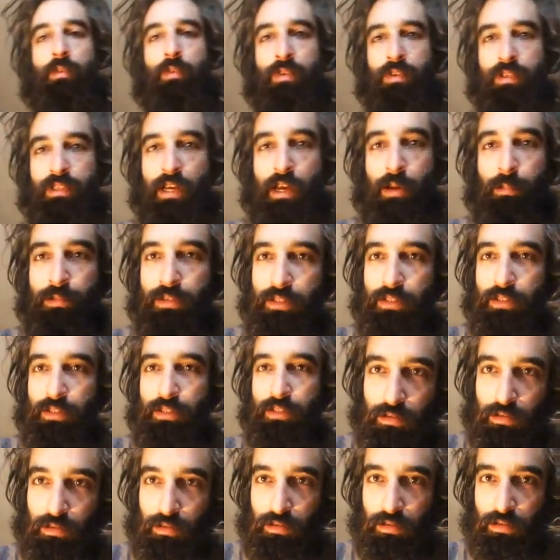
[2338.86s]
What time is it?
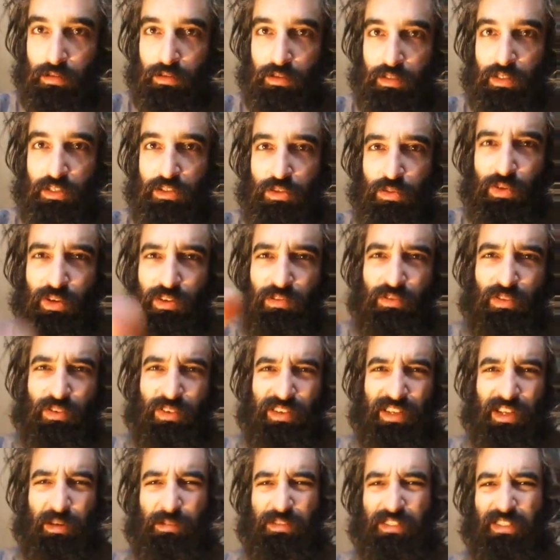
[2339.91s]
six twenty-four?
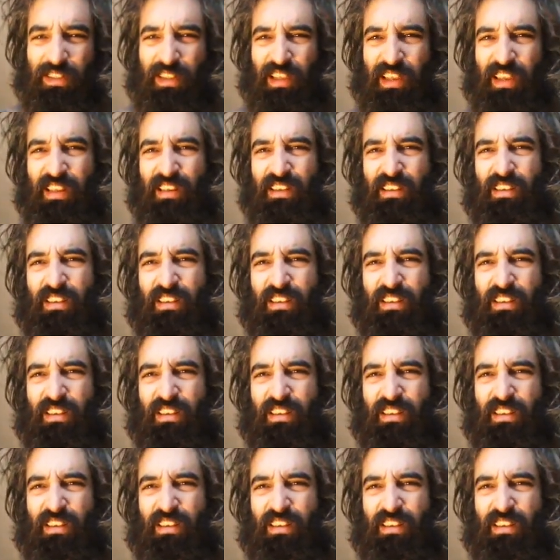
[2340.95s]
Damn, it's late.